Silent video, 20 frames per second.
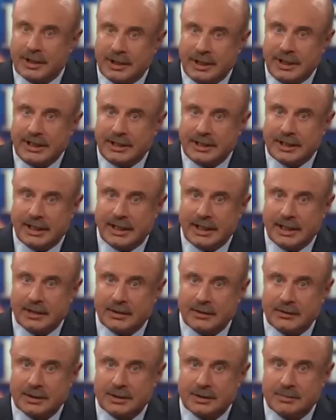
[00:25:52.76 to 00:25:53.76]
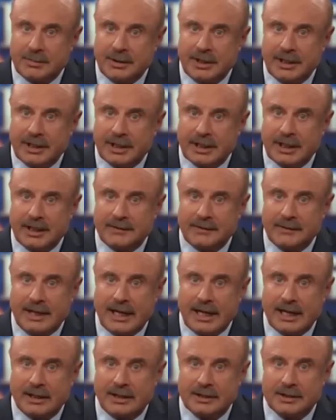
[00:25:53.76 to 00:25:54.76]
detail that's being left
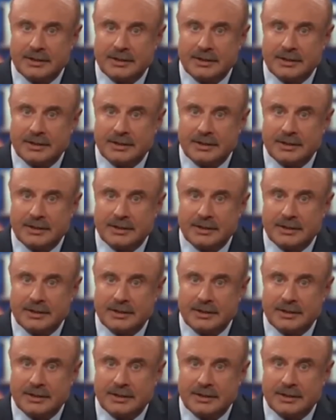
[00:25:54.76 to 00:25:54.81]
out of this